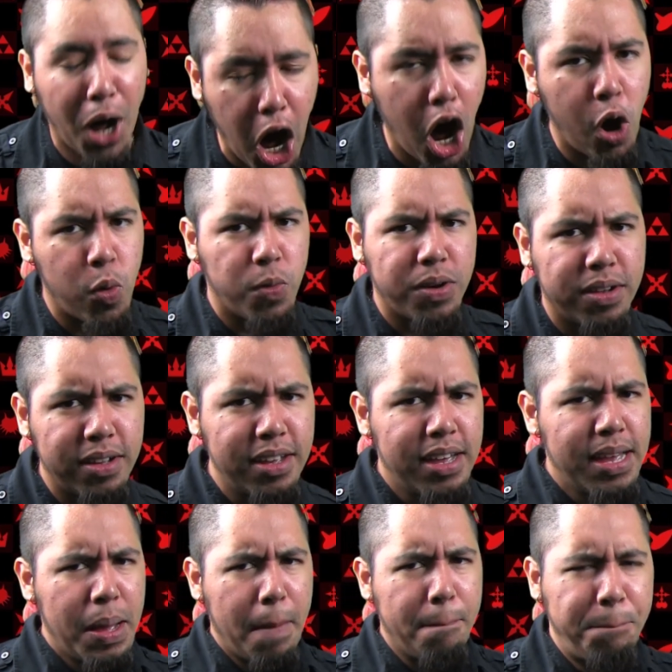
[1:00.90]
bone.
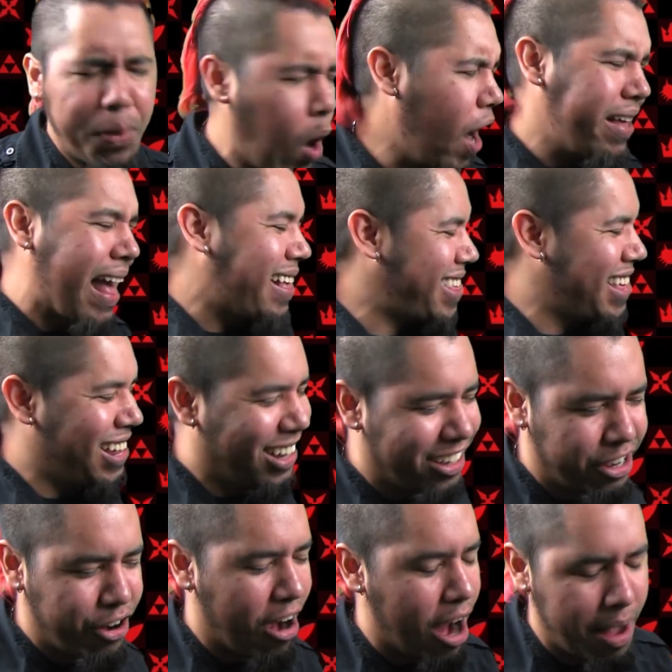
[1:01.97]
Boy, that shit
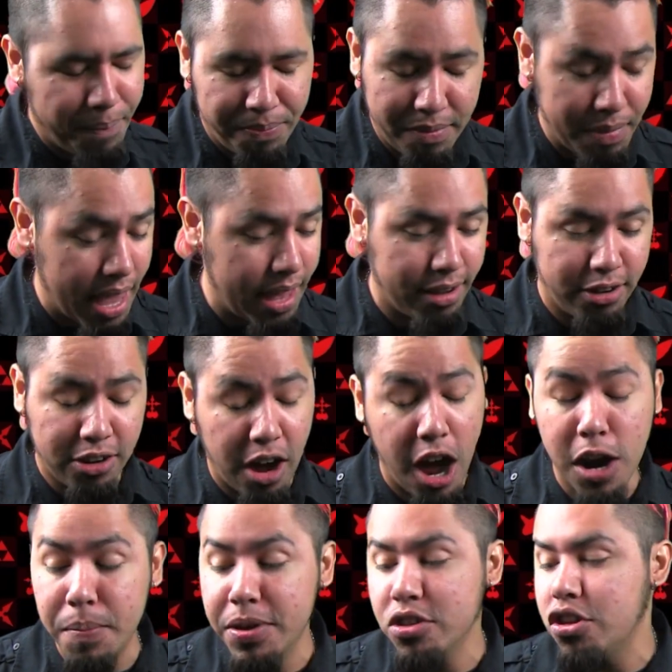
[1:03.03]
look crap, man,
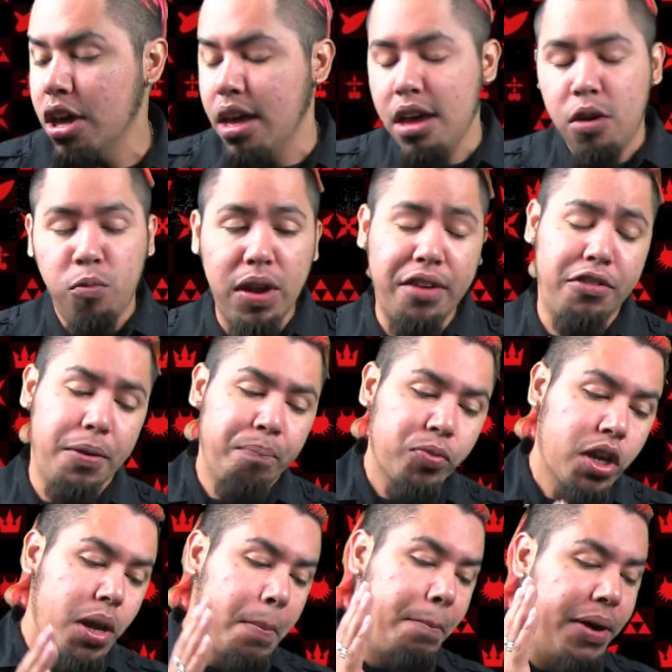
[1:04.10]
garbage. Whatever.
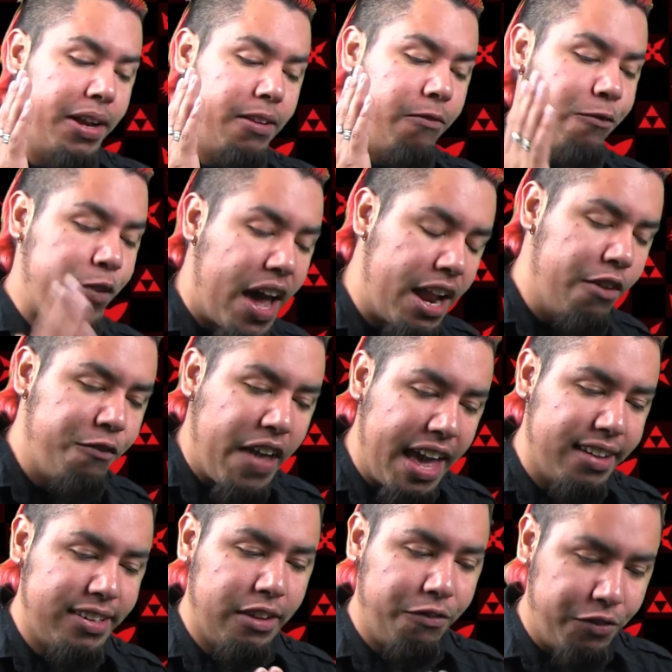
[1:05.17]
But Final
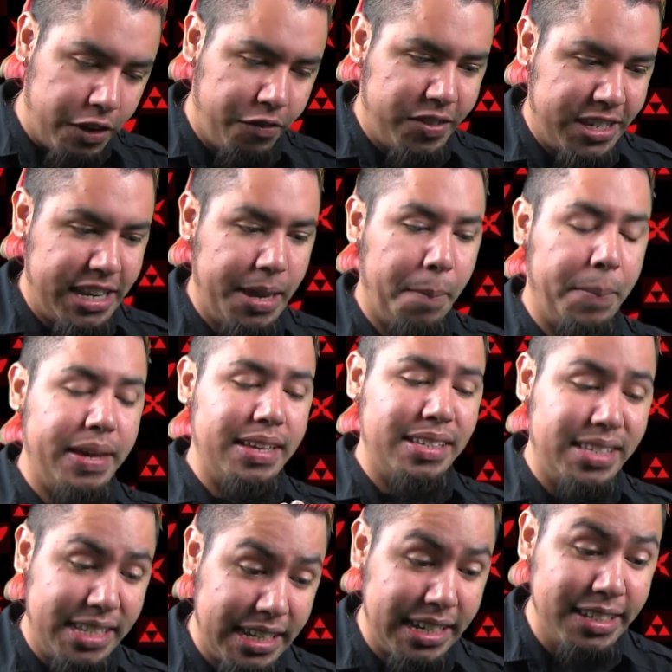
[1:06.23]
Fantasy 15
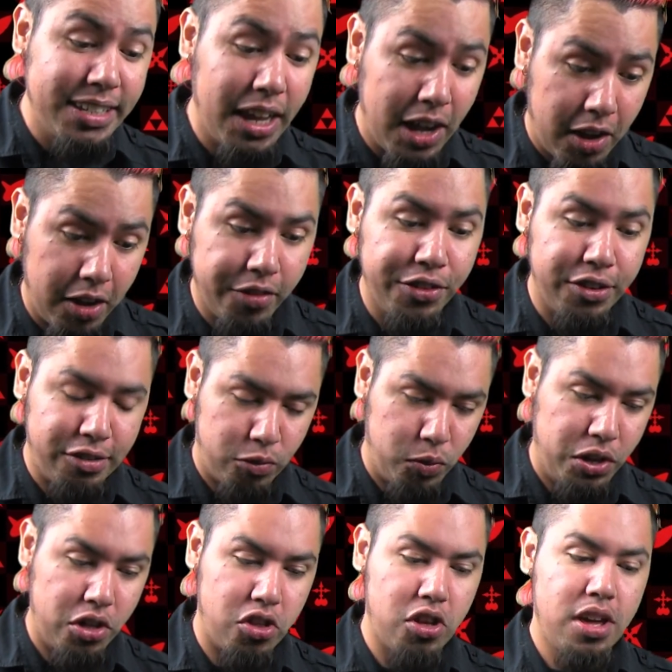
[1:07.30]
being teased on the
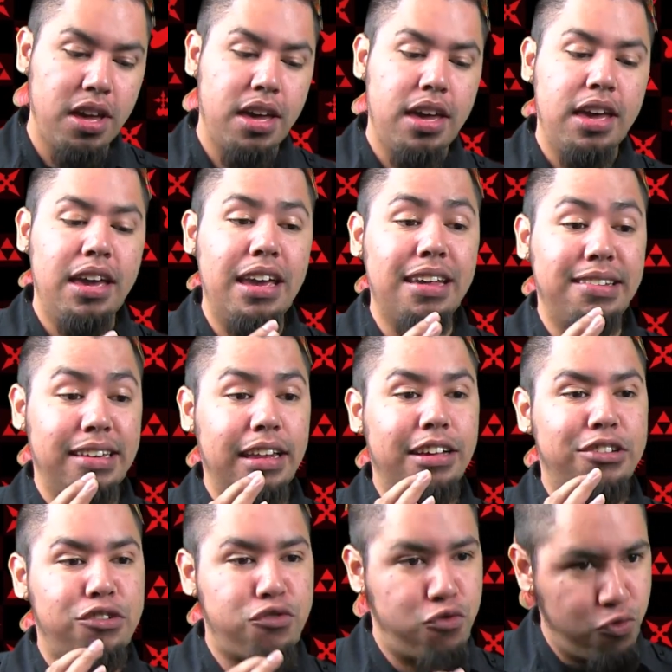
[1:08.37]
Switch is an
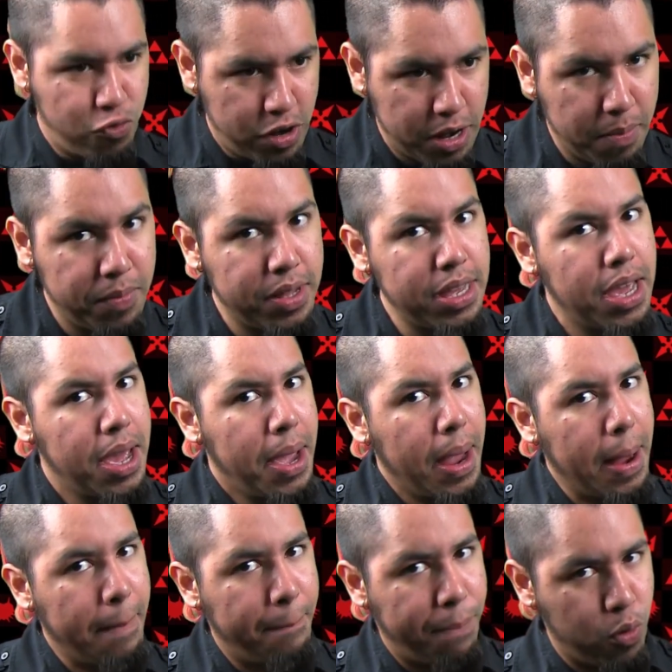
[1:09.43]
extremely
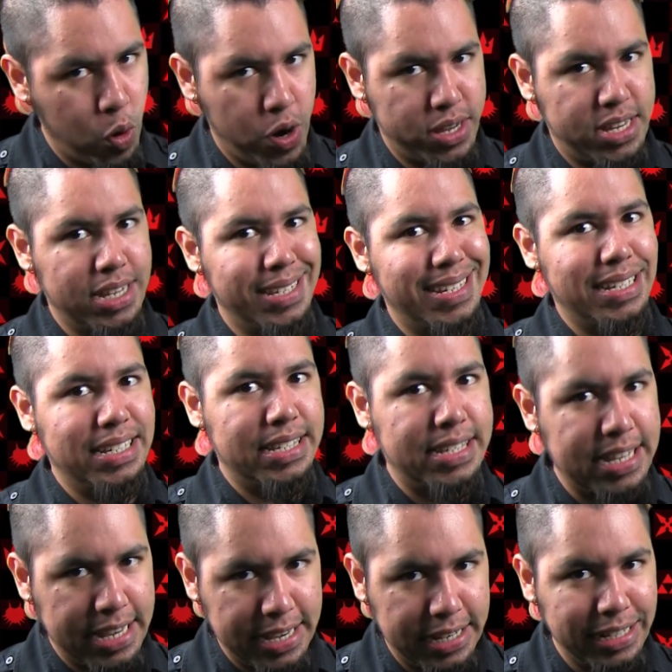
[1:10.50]
important
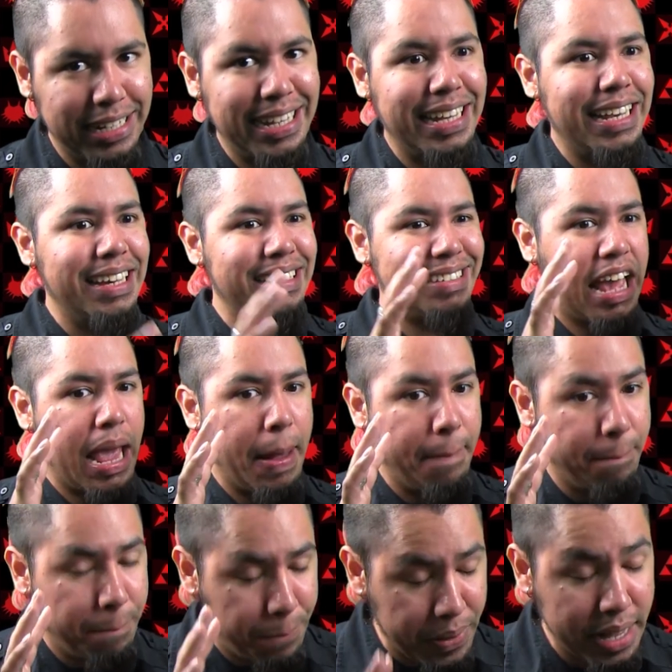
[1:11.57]
deal, is a
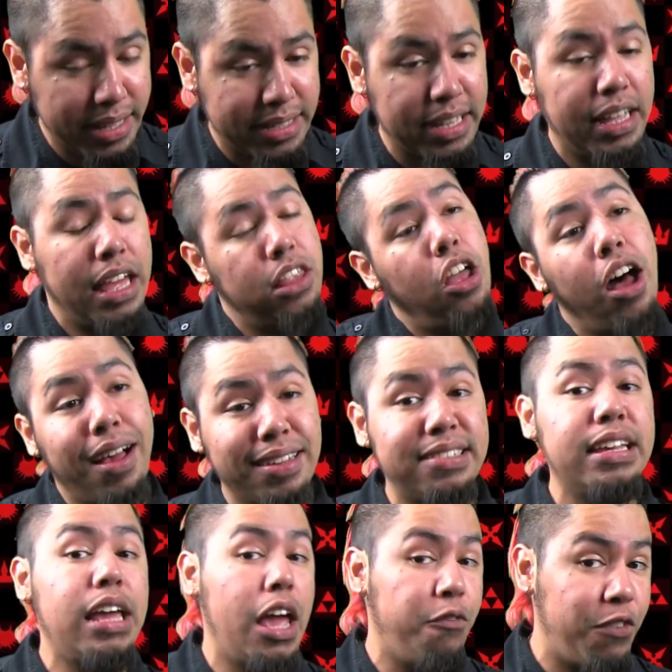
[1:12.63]
big deal. And
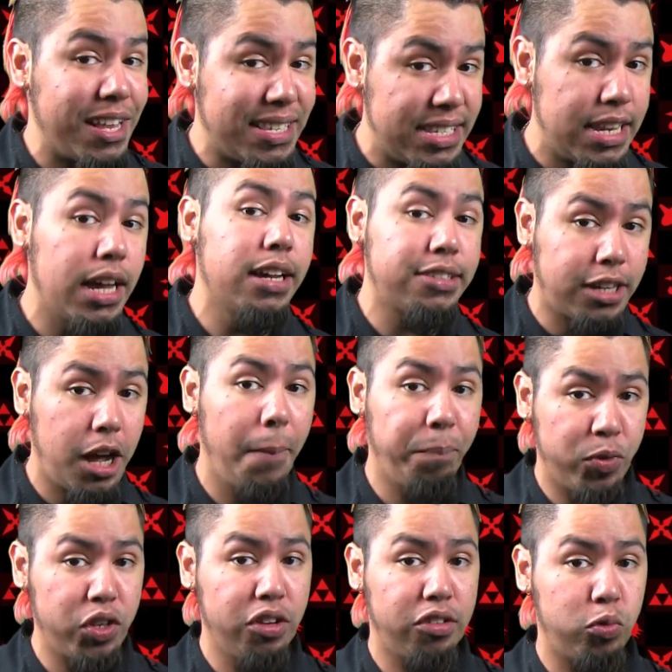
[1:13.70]
honestly, if it does
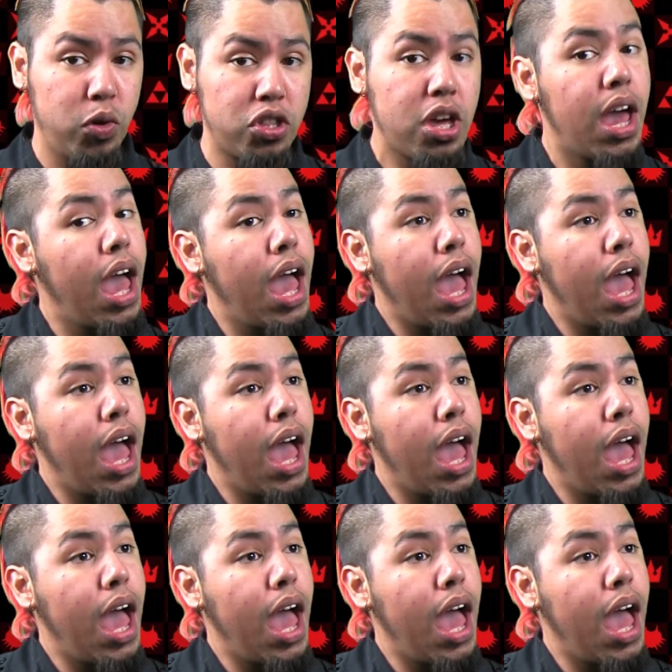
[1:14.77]
come to the Switch,